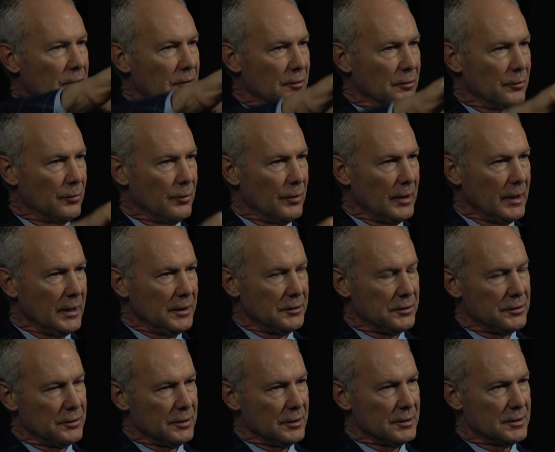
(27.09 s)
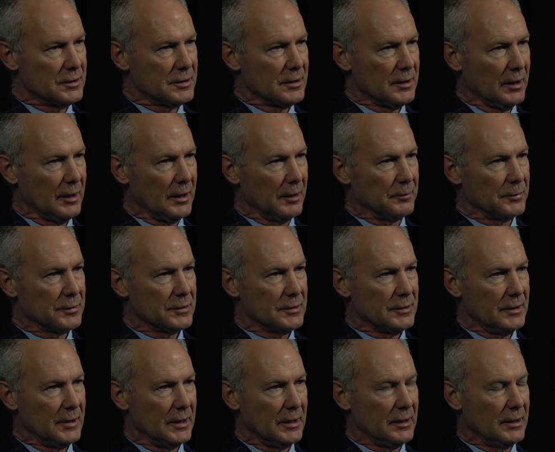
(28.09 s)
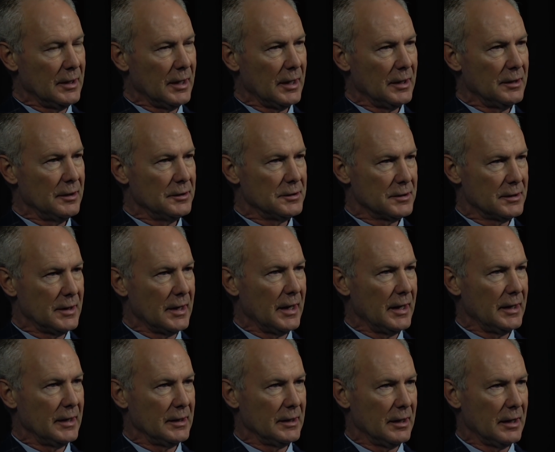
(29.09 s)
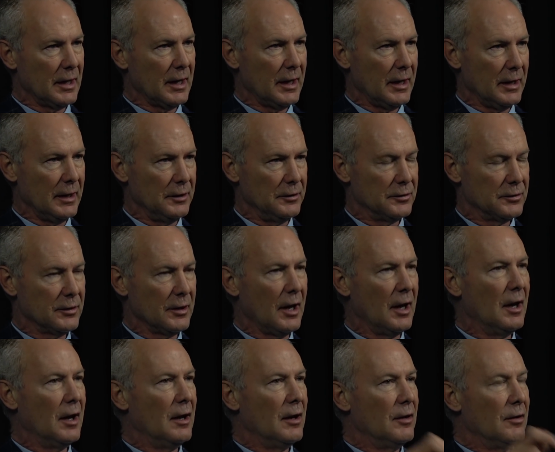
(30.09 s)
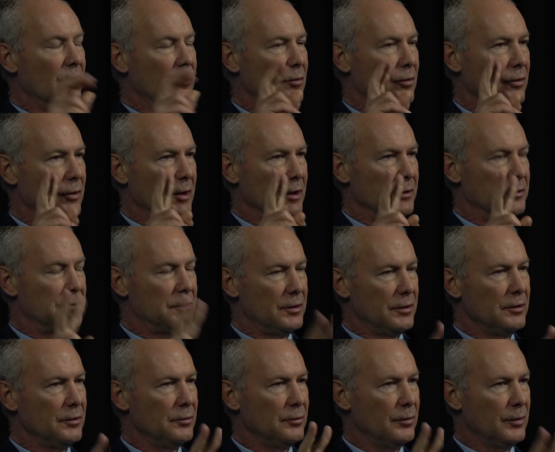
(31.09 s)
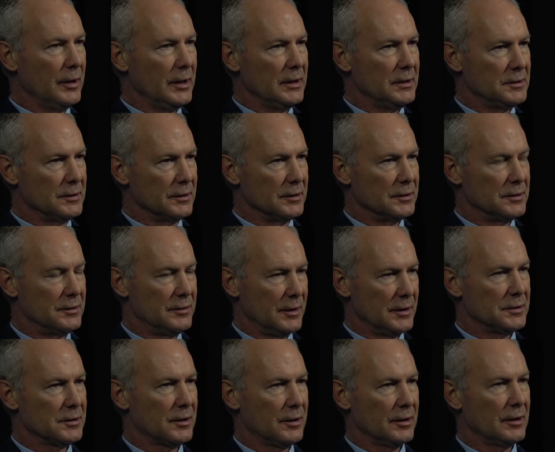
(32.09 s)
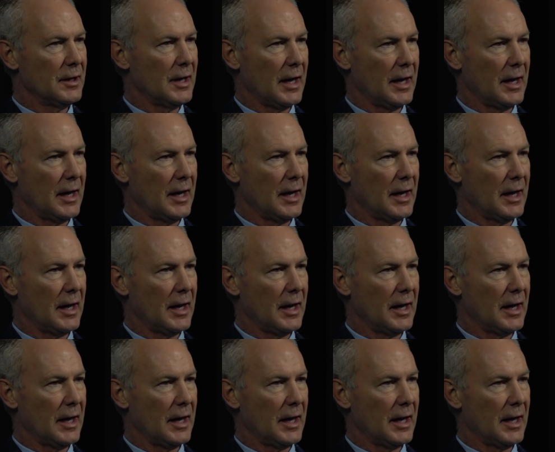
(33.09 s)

the wrench slips, it doesn't stay engaged. Well, there are two reasons this could